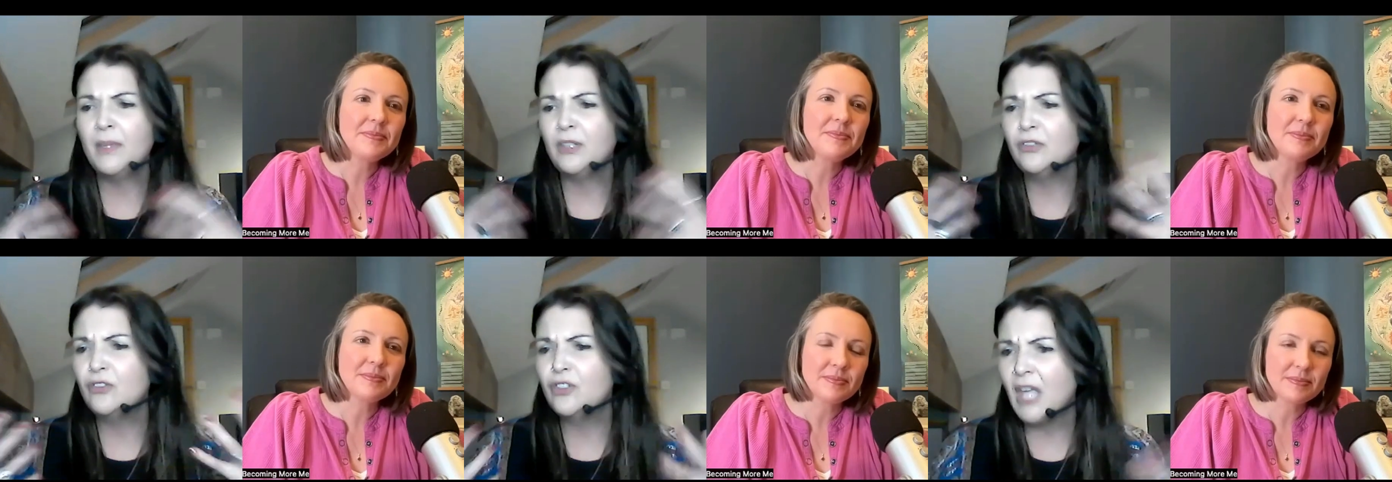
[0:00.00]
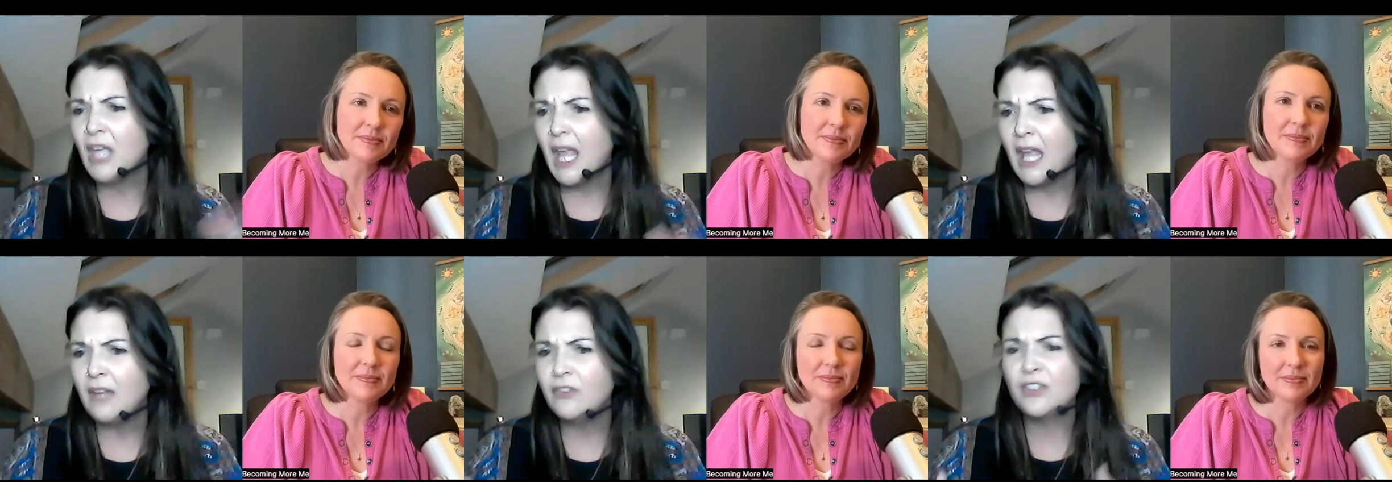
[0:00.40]
Speaker 1: and
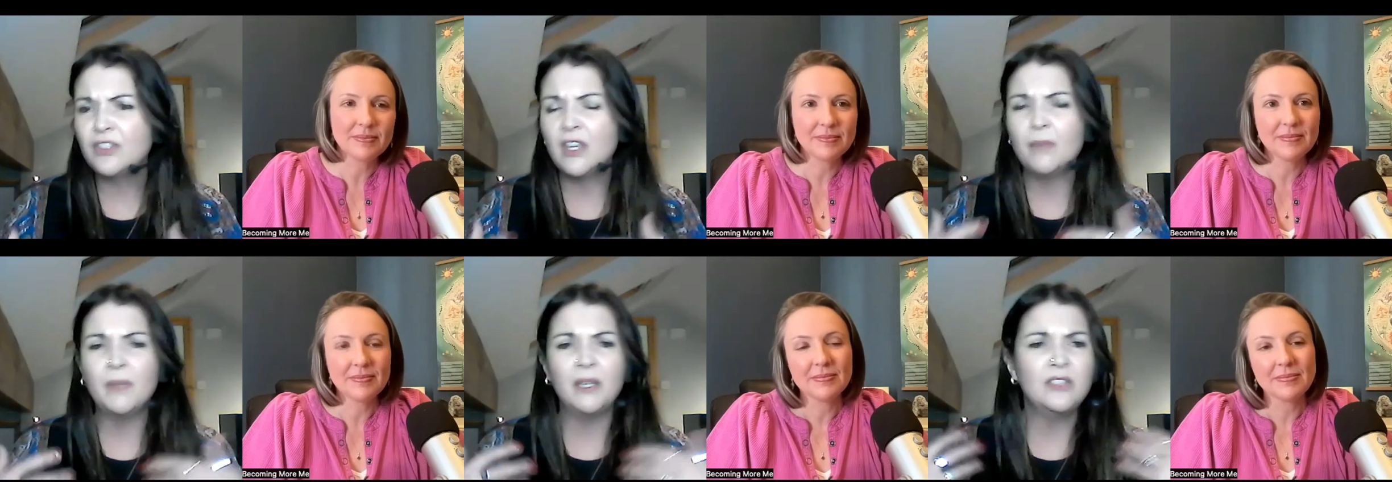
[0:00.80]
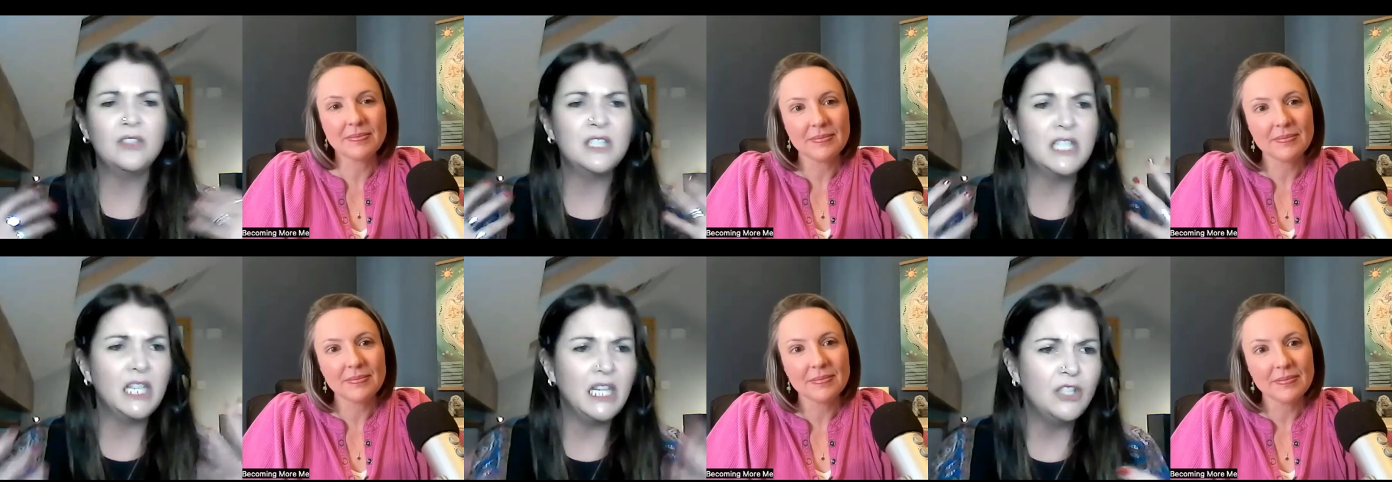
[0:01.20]
change them
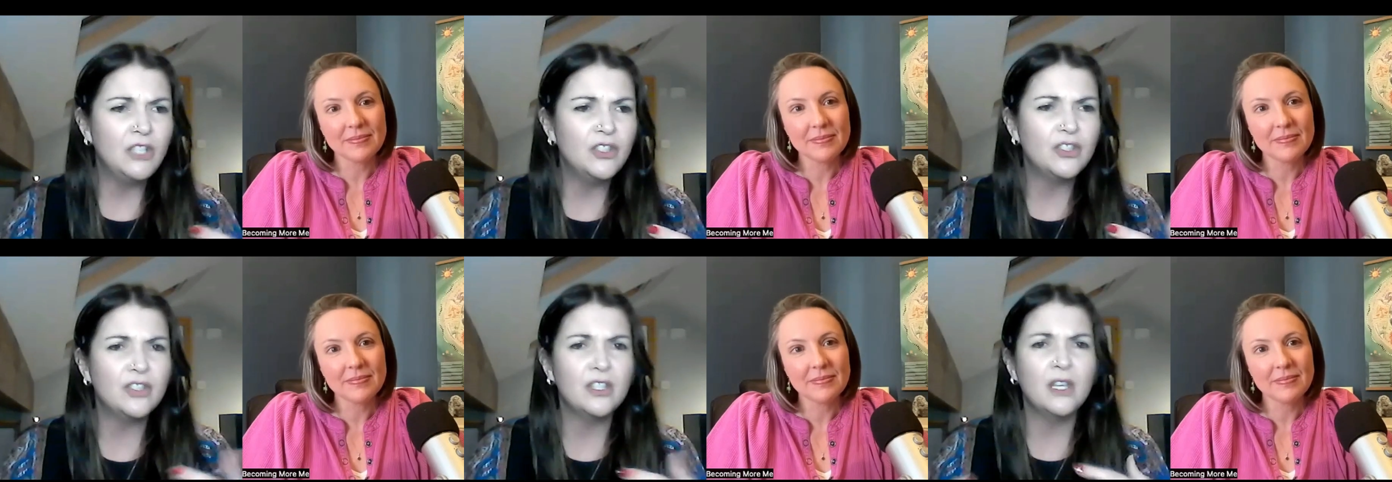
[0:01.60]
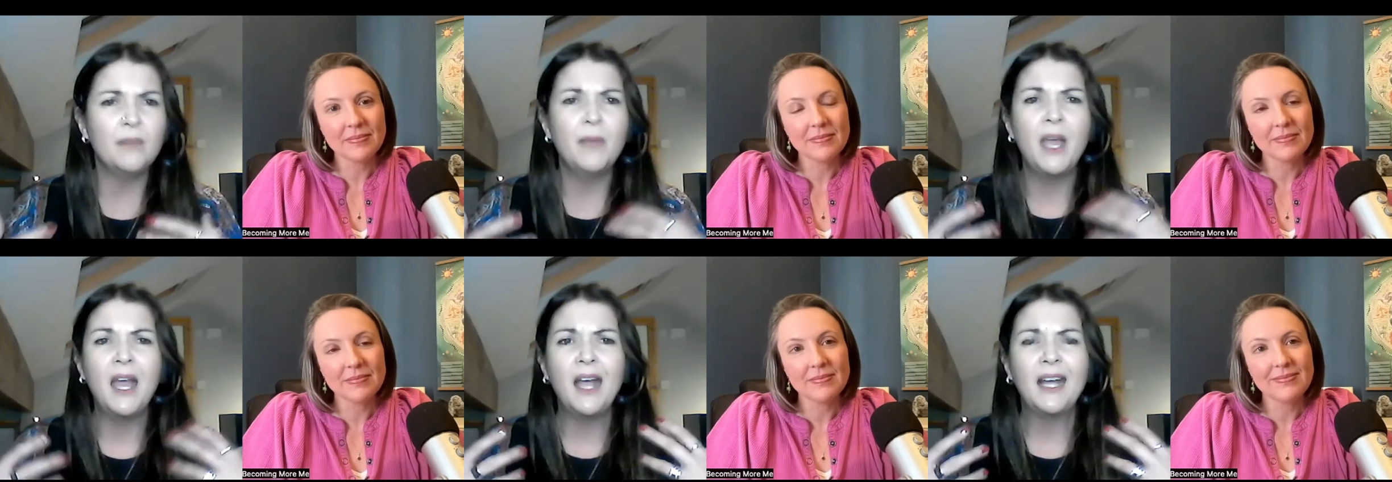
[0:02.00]
and teach
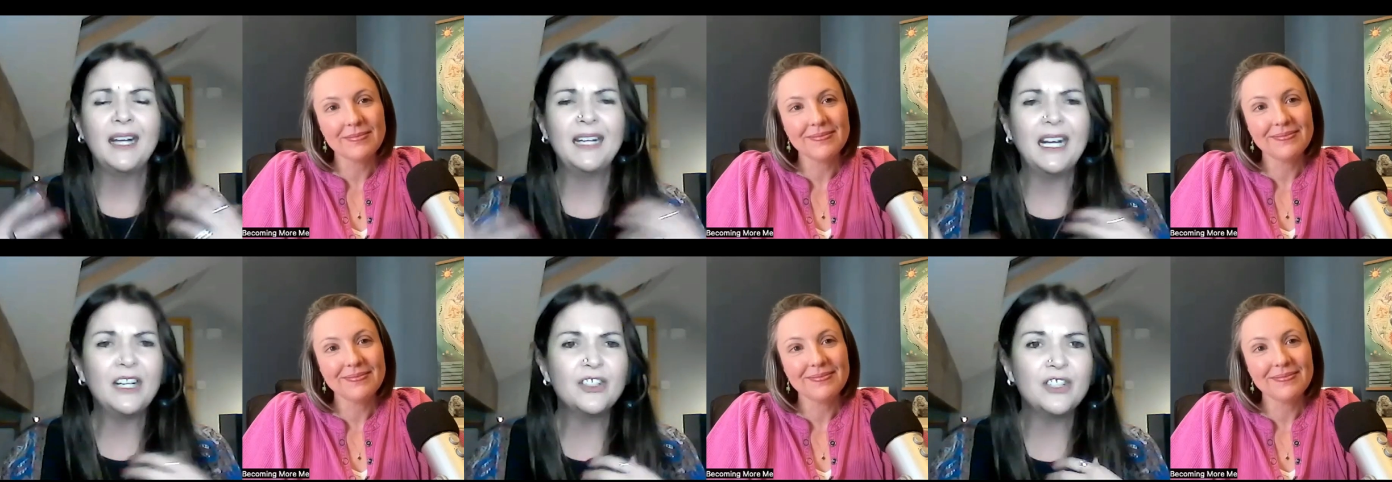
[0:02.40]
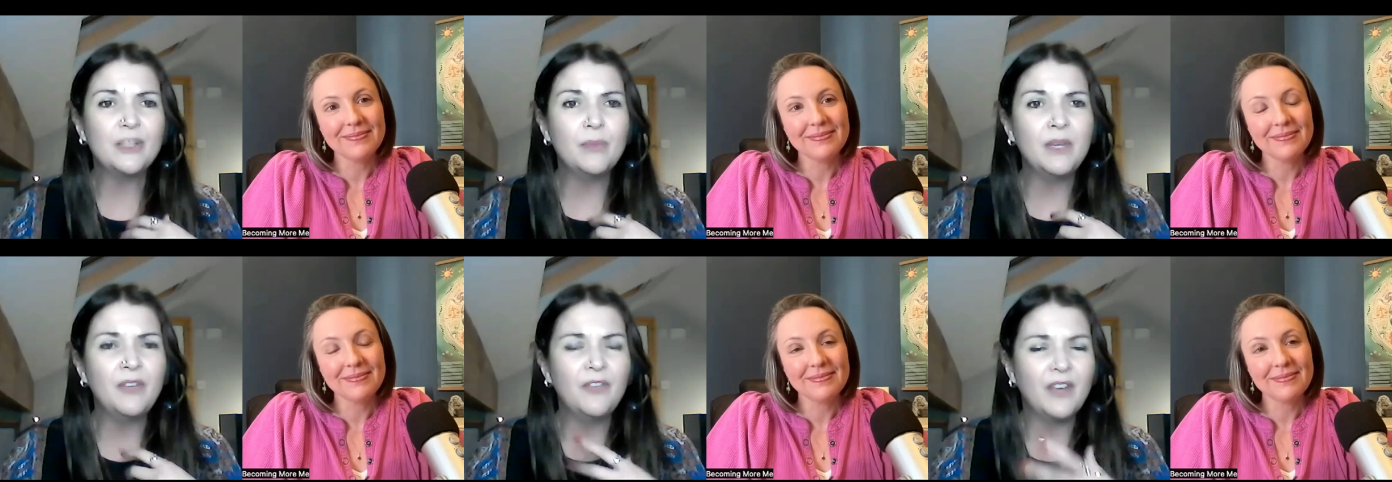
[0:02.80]
them and actually
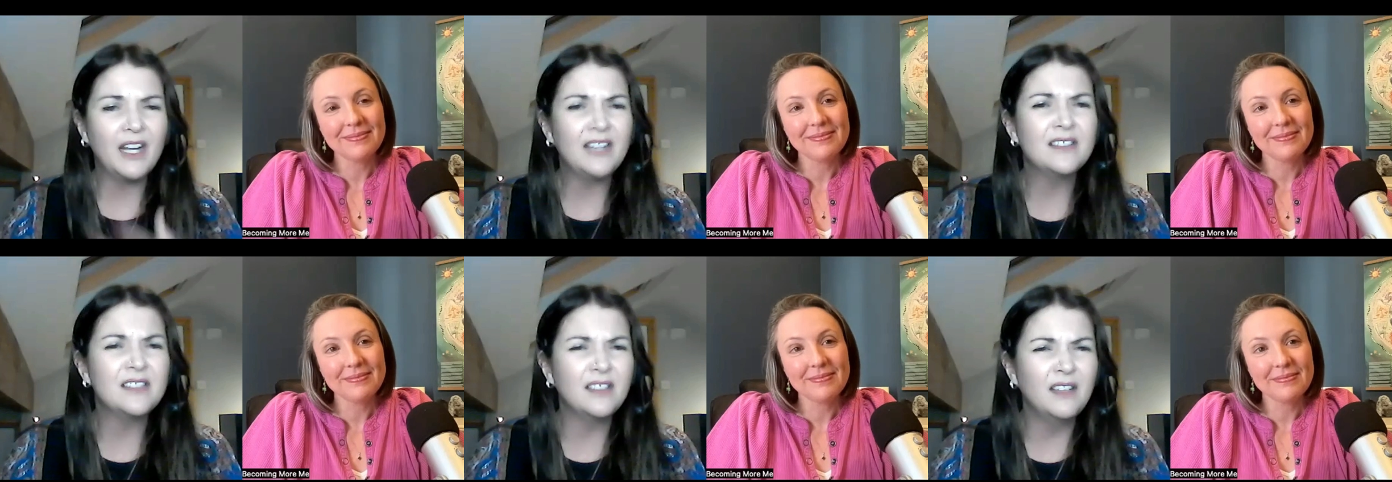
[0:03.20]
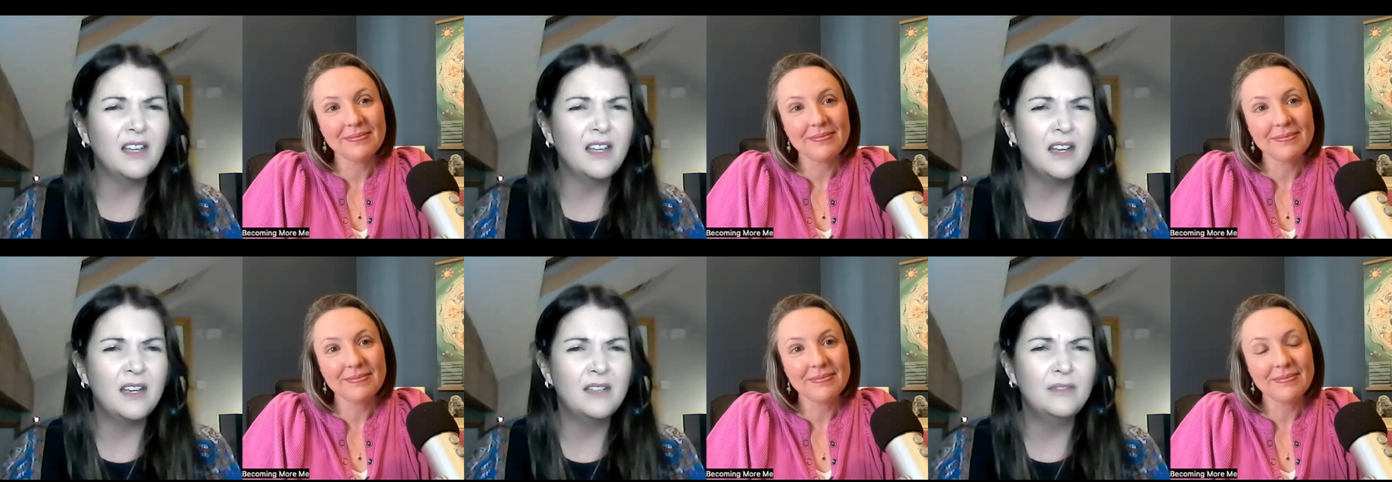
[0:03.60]
we forget to
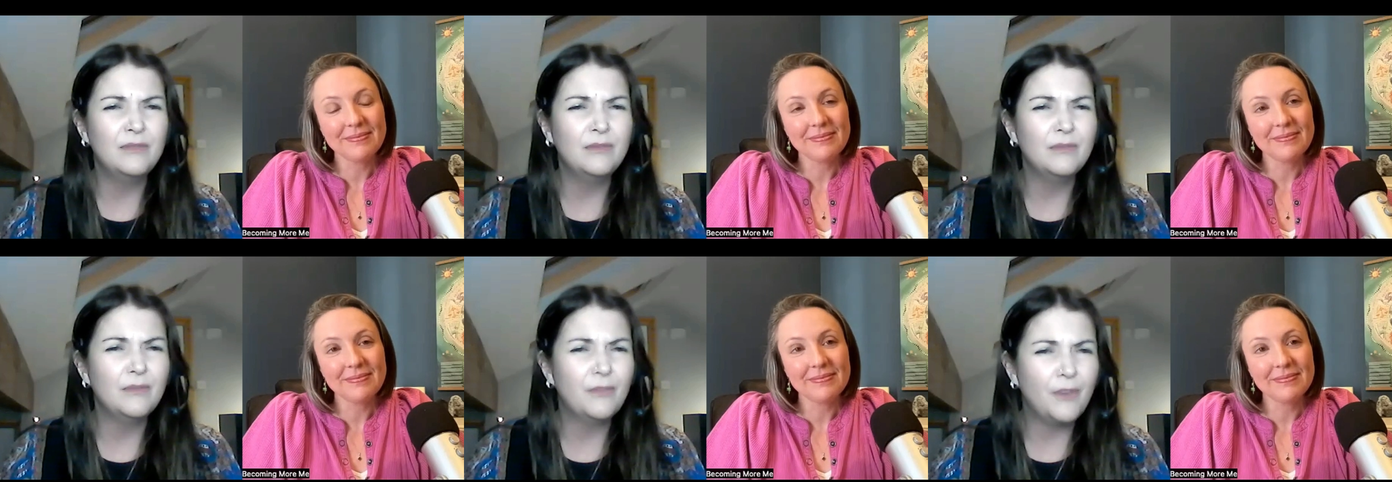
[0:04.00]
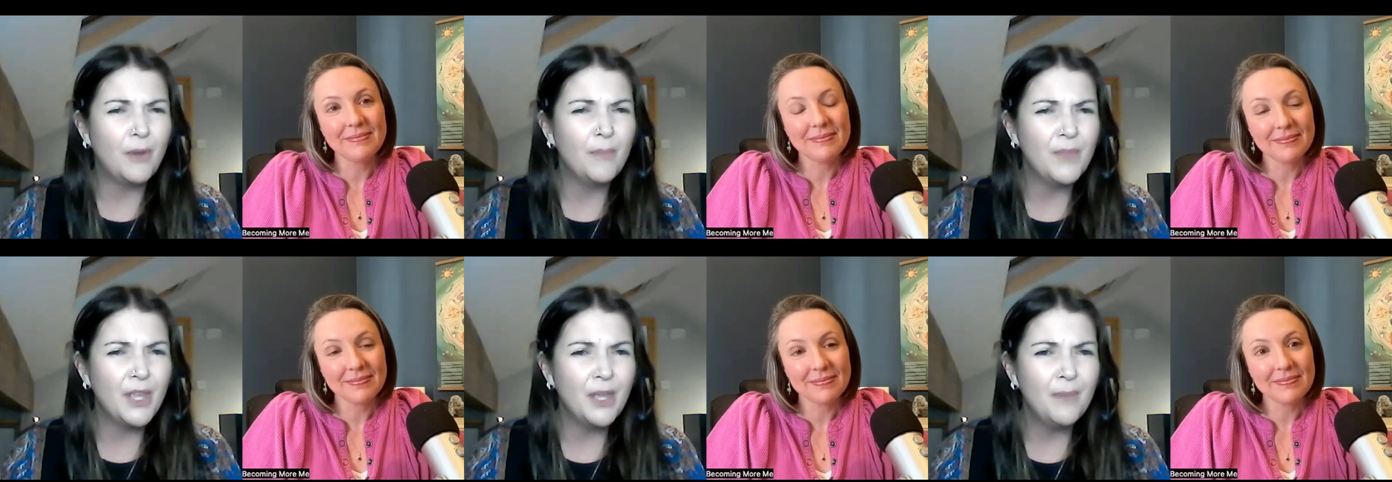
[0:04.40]
learn
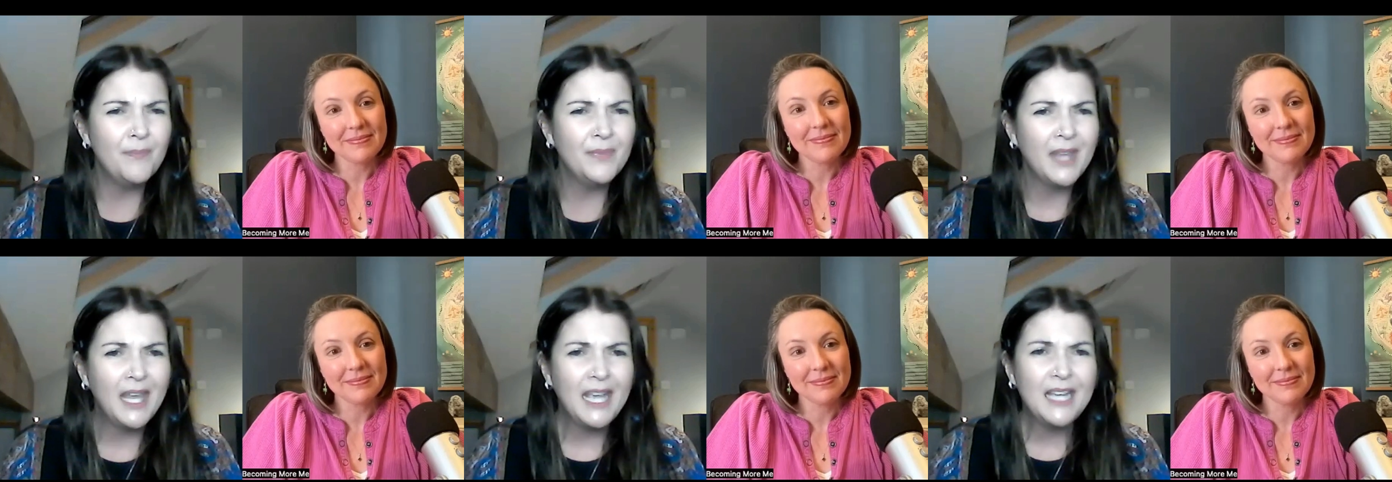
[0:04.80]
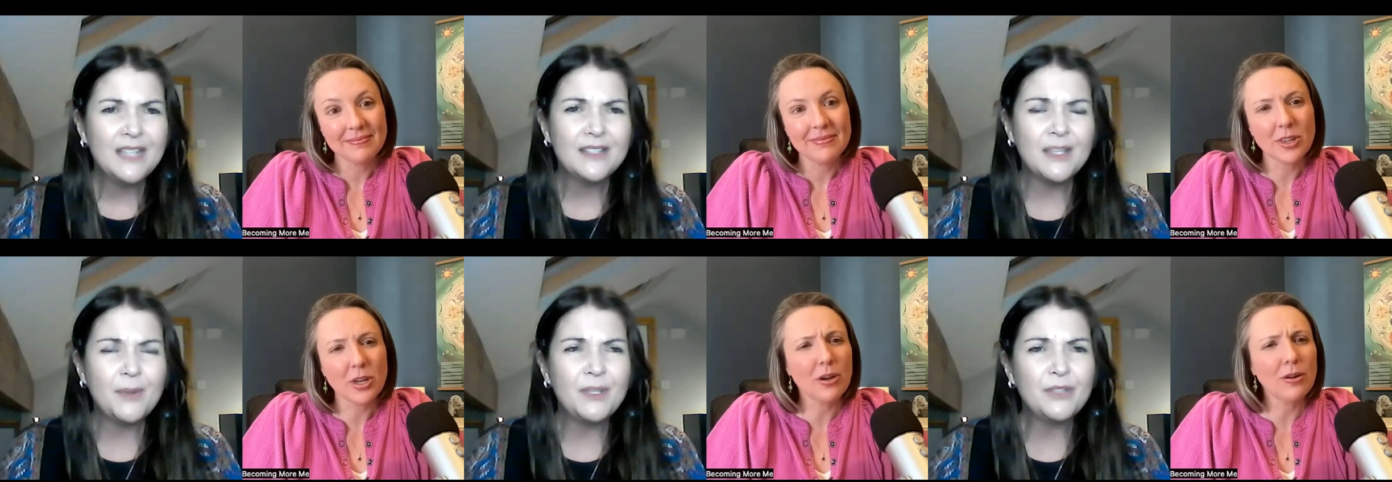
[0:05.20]
from them
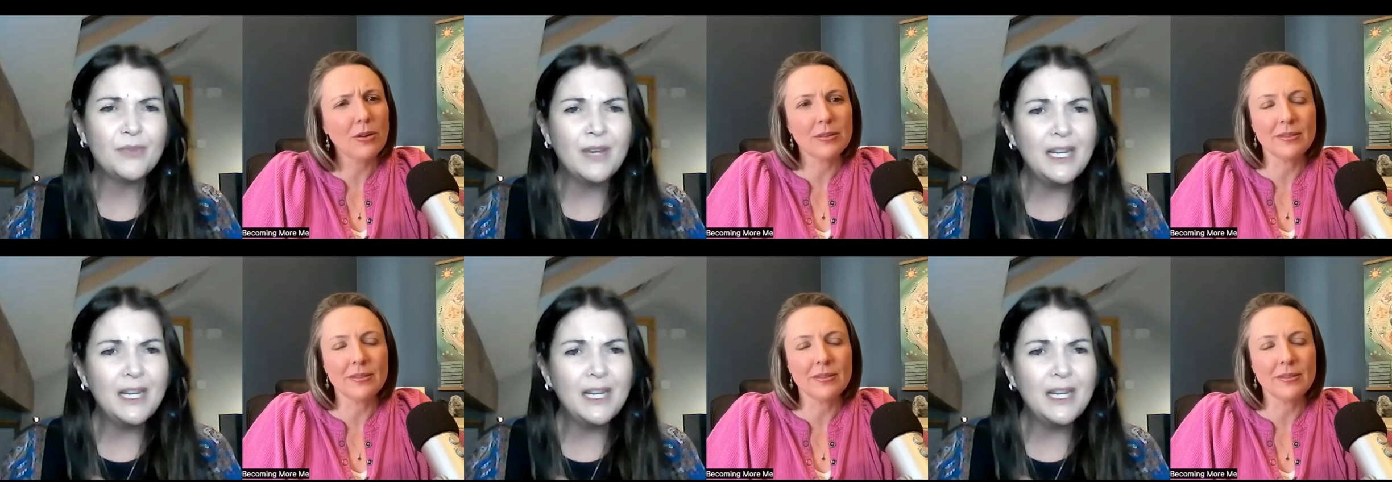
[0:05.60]
so it's hmm.